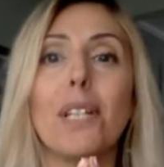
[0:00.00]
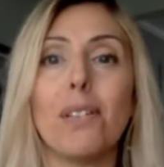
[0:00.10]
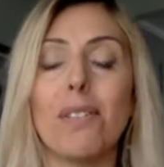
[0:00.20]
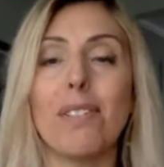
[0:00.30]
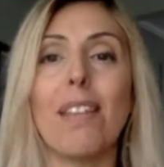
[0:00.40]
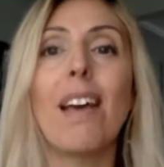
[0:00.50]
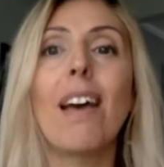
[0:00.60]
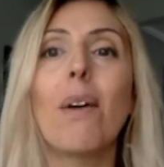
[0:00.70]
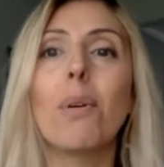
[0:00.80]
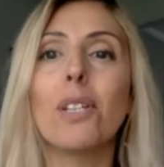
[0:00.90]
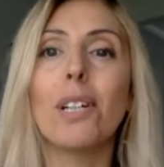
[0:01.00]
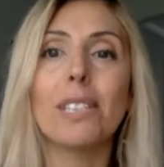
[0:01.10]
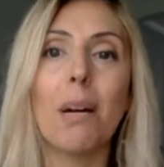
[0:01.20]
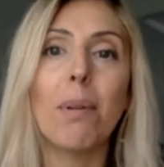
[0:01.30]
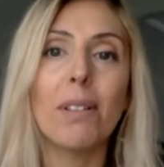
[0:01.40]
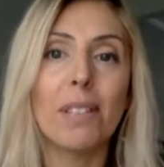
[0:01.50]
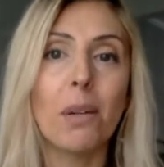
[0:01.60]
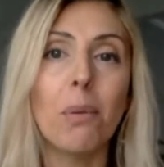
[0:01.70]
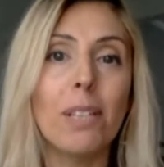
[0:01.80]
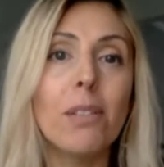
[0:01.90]
It's We talked about the
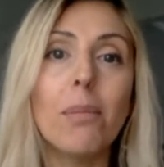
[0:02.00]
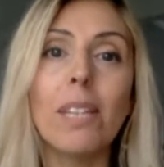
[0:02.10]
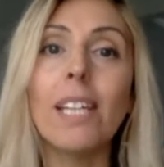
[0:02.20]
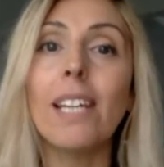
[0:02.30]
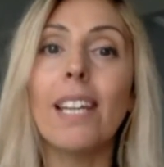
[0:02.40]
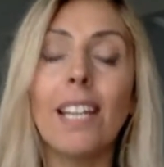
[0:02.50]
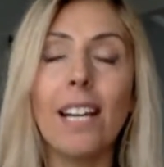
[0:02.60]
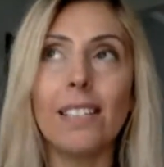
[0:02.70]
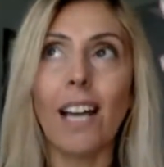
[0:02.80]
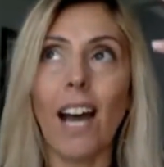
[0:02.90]
quantum thinking and